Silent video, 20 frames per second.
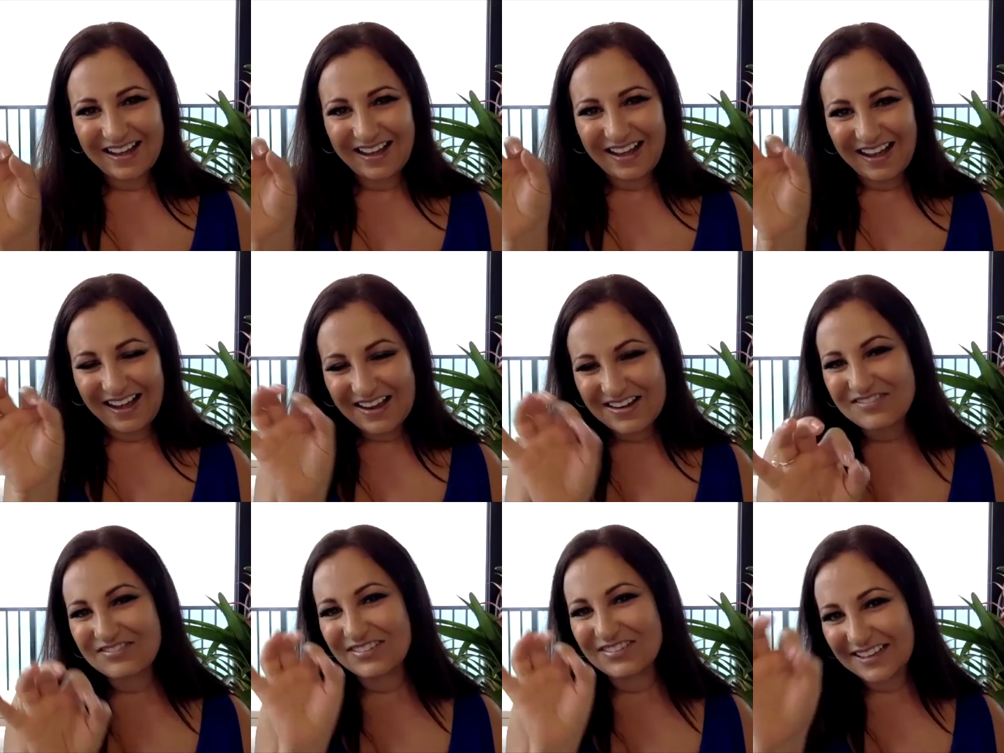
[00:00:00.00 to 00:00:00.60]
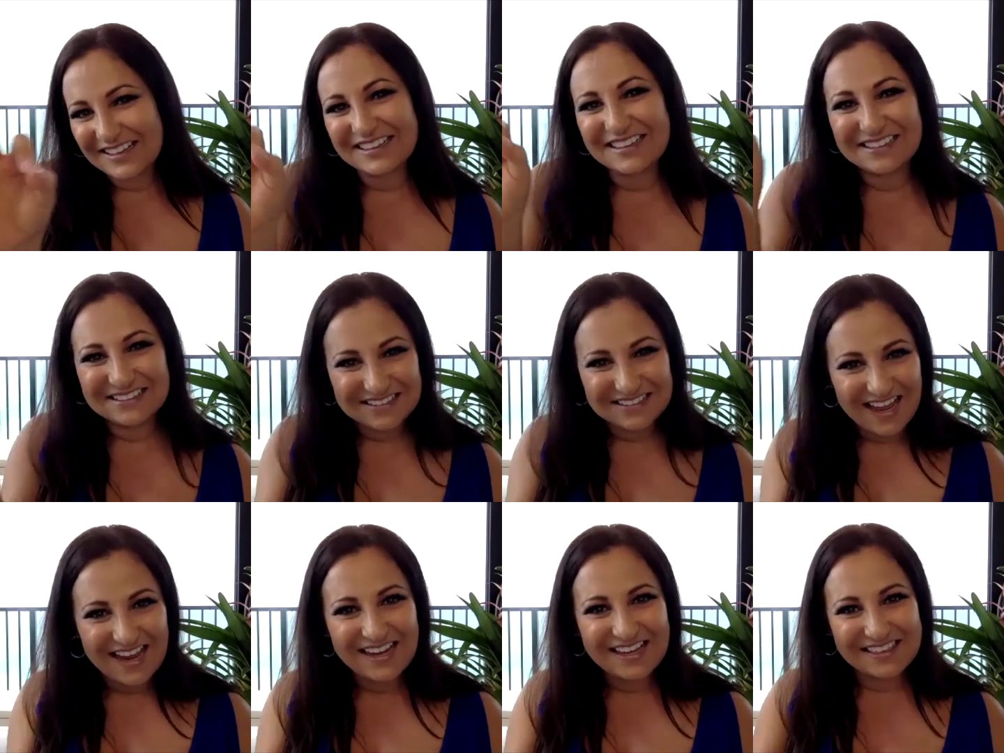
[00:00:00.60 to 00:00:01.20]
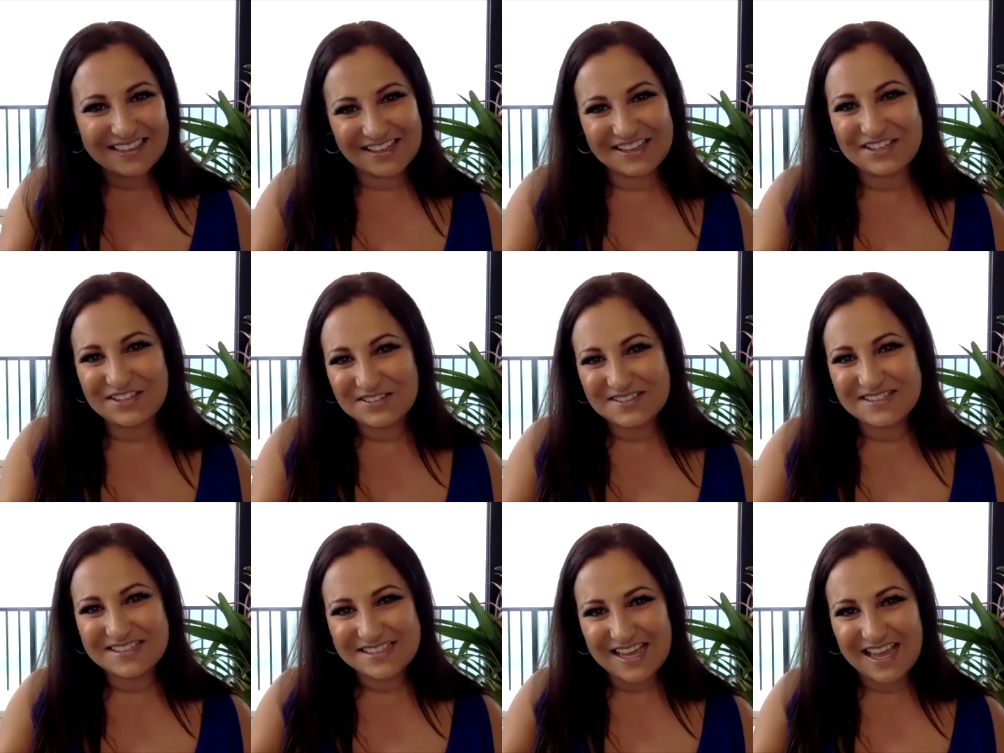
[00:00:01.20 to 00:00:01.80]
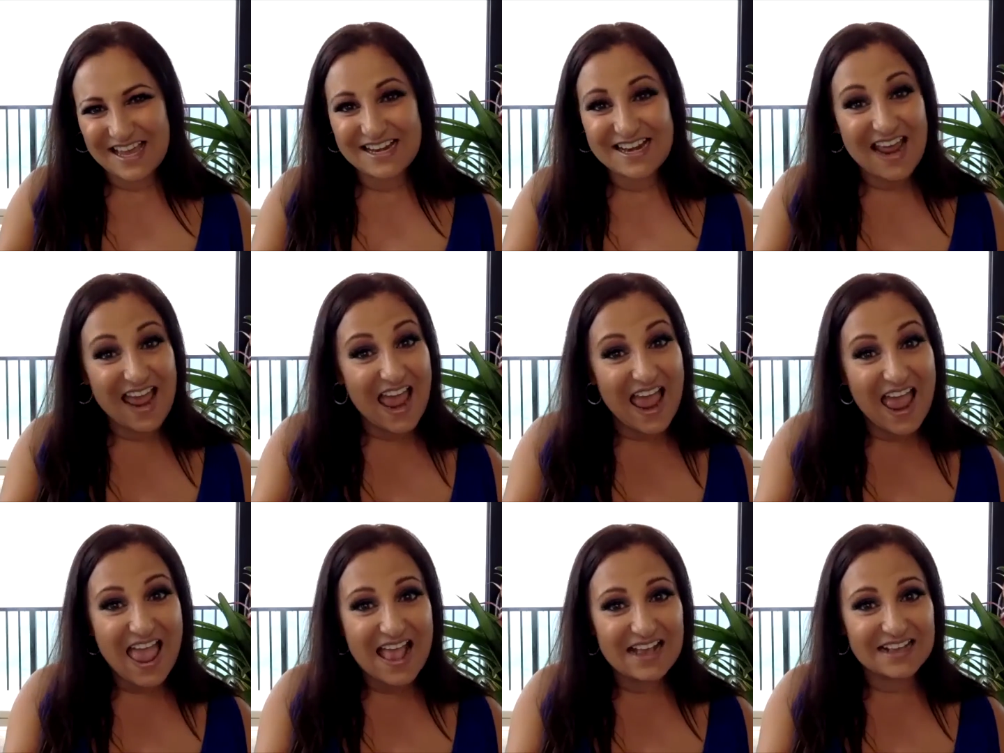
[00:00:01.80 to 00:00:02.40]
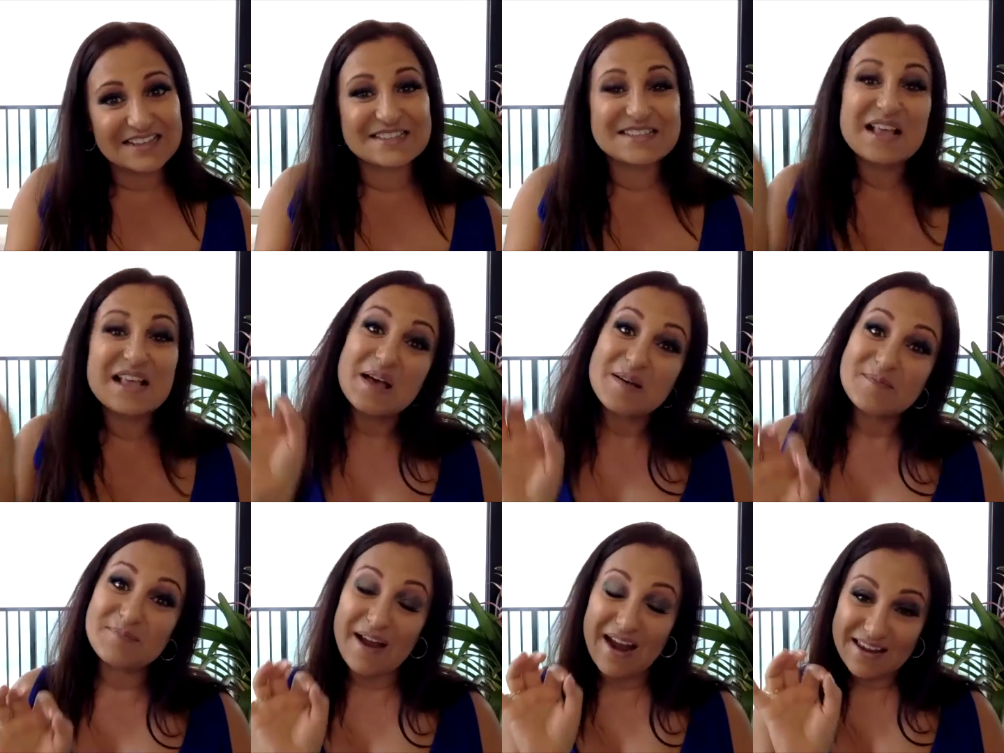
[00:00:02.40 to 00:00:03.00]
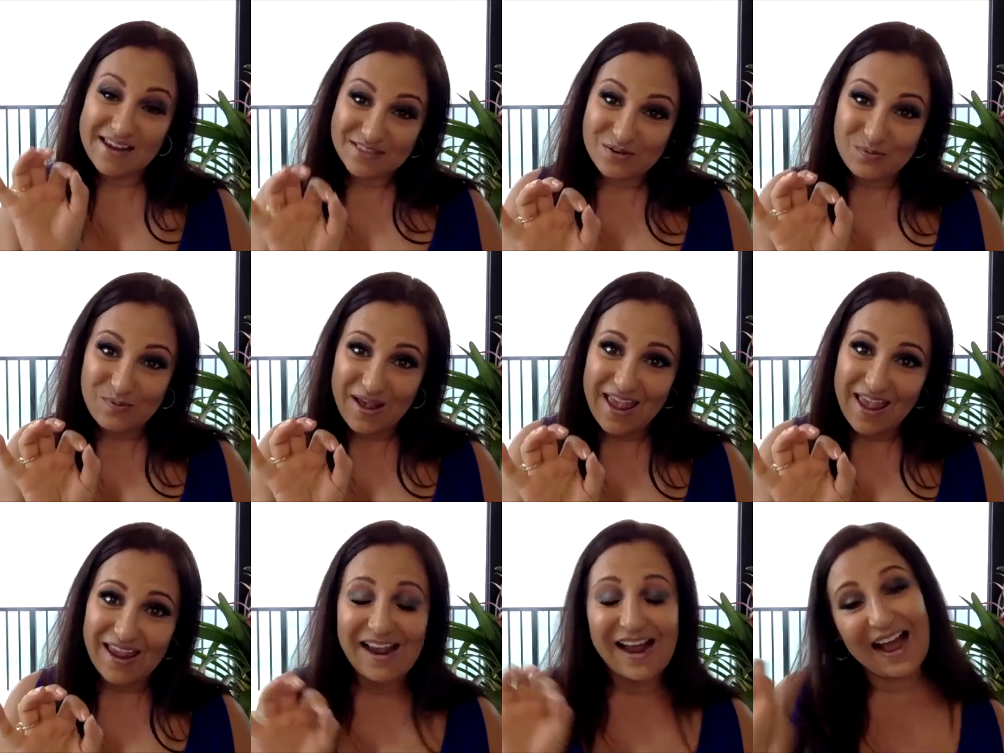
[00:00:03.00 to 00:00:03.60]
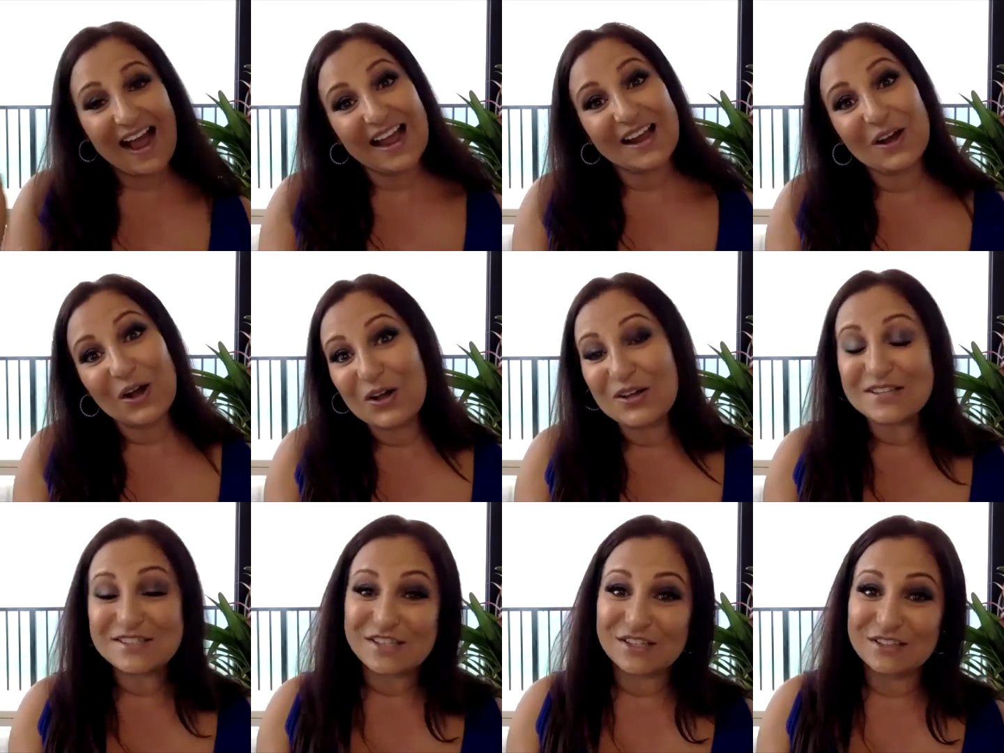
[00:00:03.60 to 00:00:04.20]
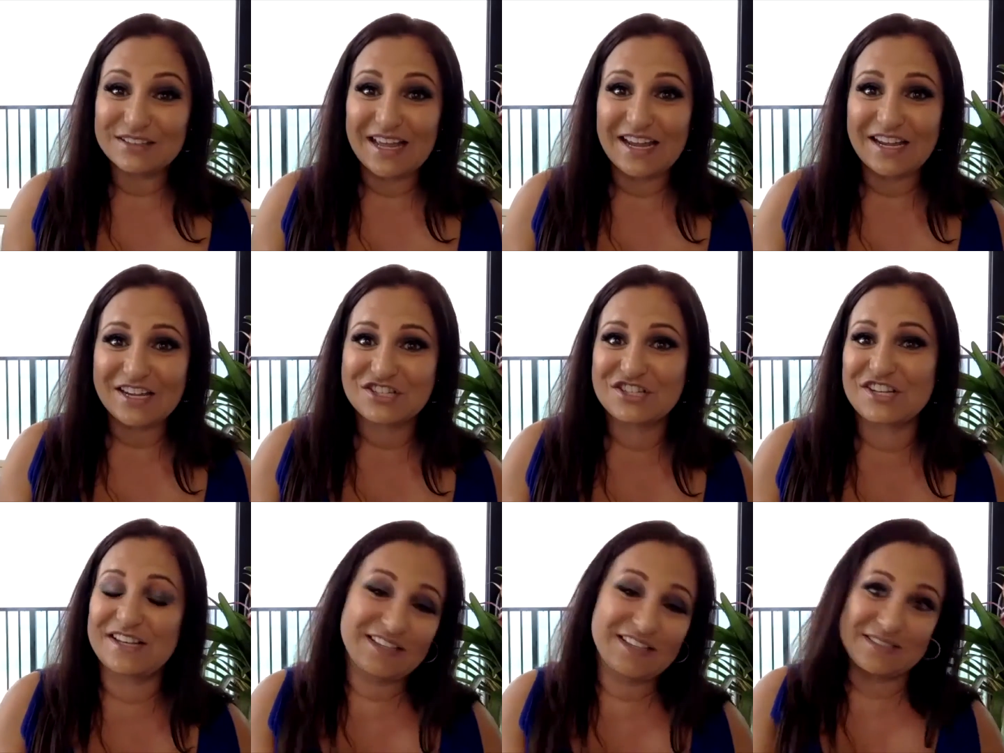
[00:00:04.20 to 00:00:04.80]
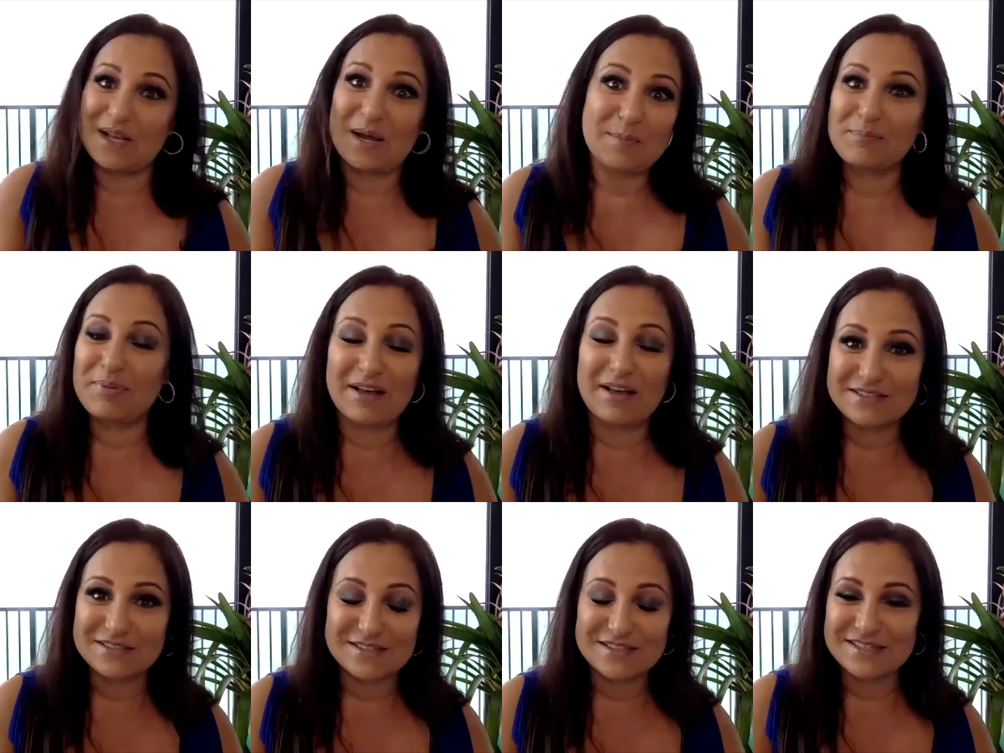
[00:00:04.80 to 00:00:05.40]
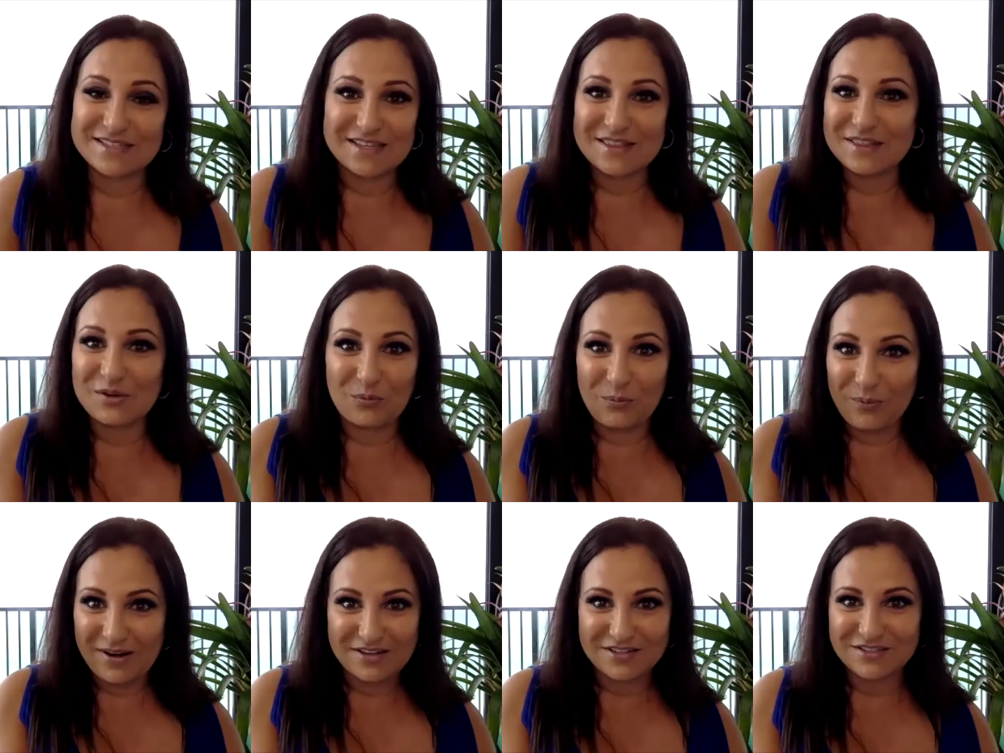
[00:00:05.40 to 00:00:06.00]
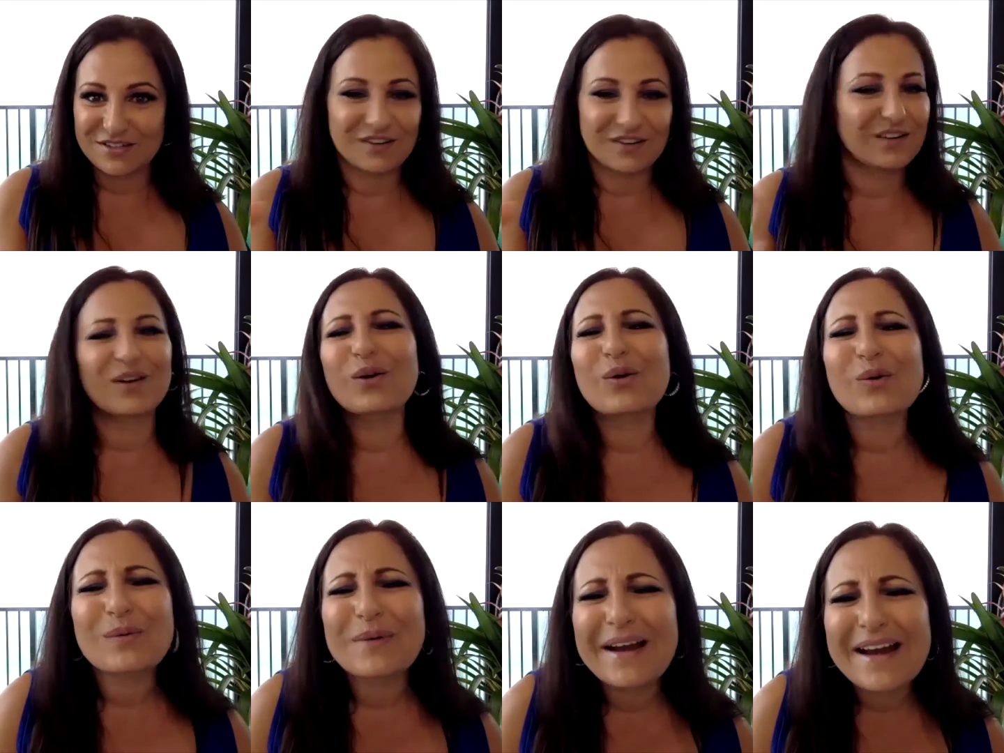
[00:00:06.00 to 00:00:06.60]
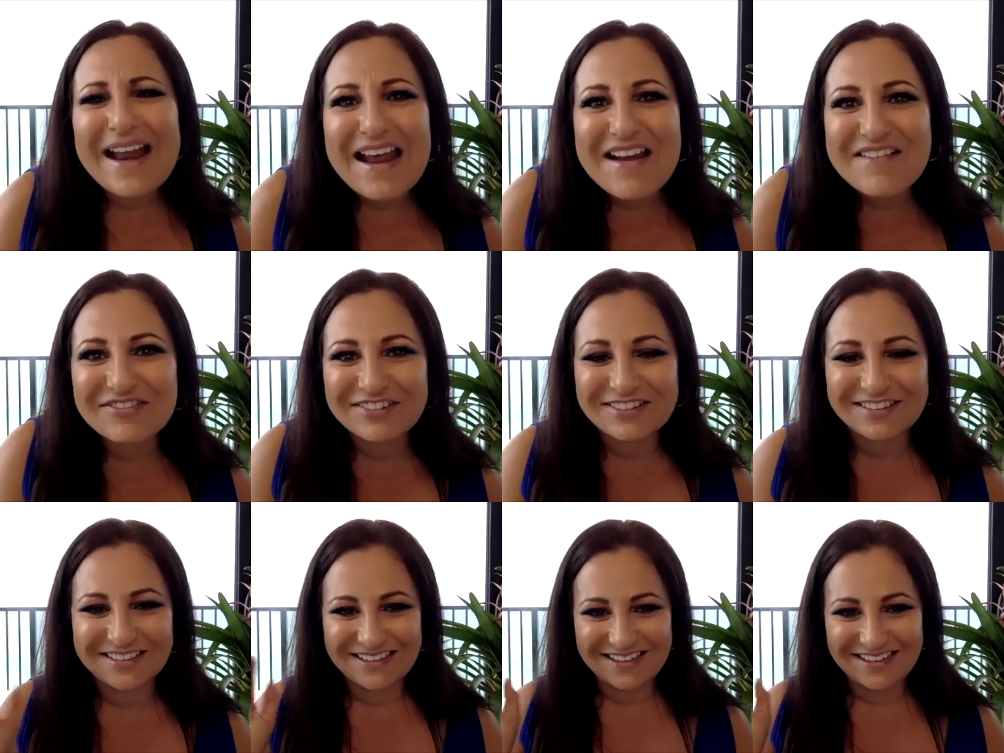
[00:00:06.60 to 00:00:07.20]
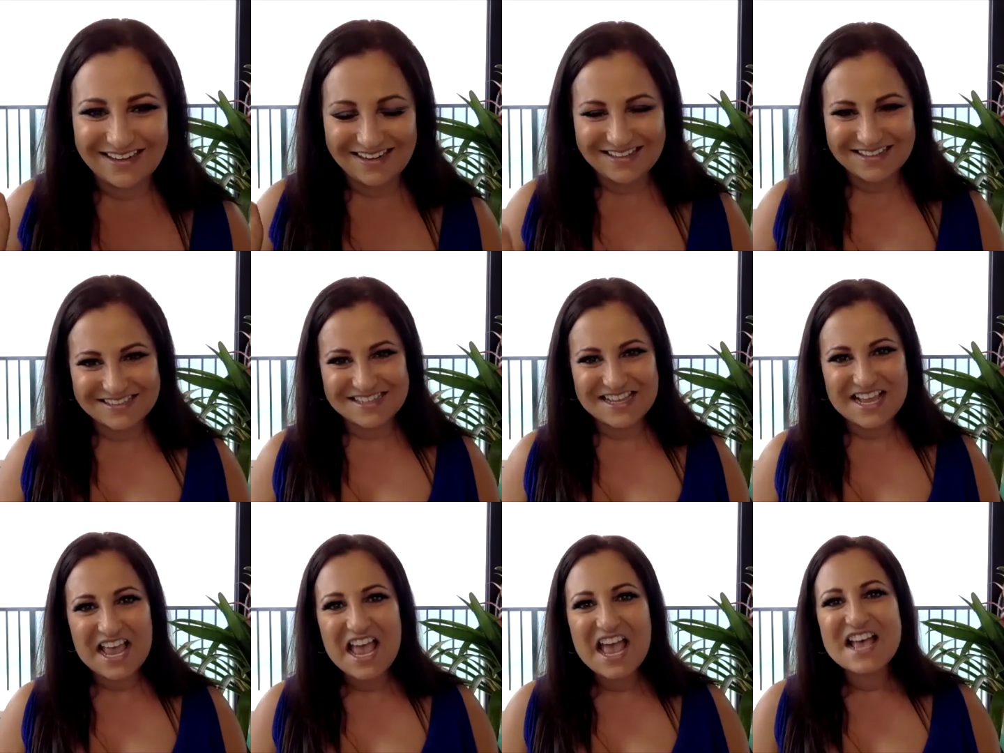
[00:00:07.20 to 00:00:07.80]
I really like that you said X. By the way, I also like jigsaw puzzles in the winter, or whatever it is.